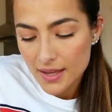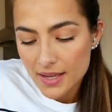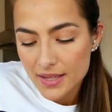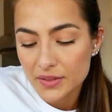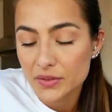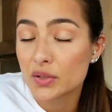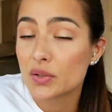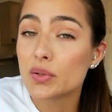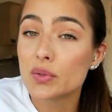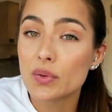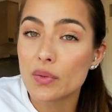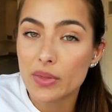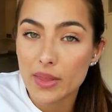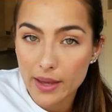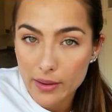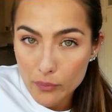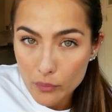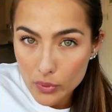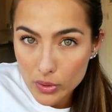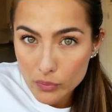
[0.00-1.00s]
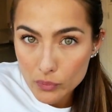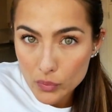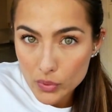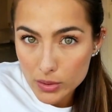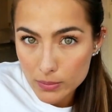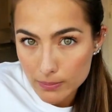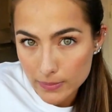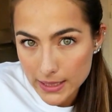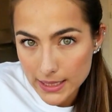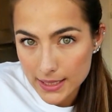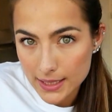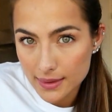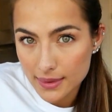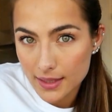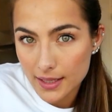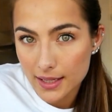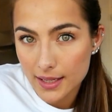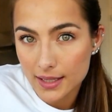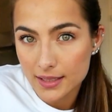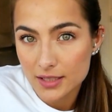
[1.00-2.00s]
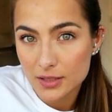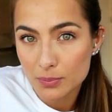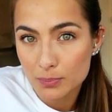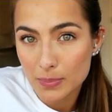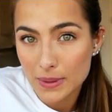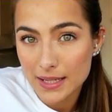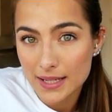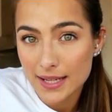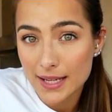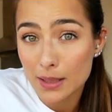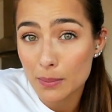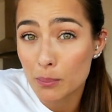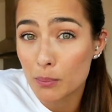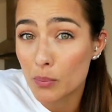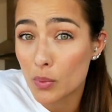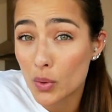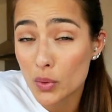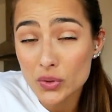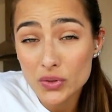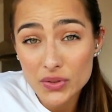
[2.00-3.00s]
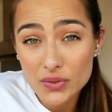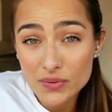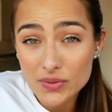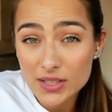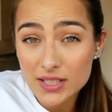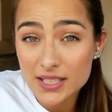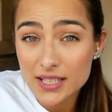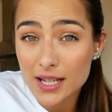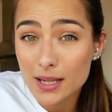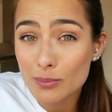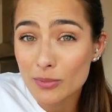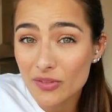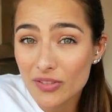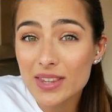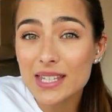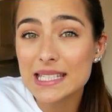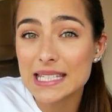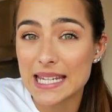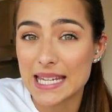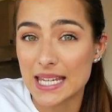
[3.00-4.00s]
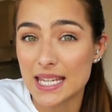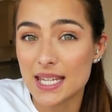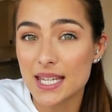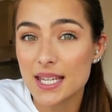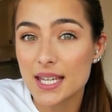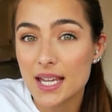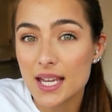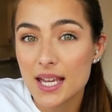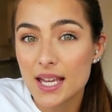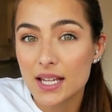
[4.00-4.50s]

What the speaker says: So that one would mean that spending most of the time of the day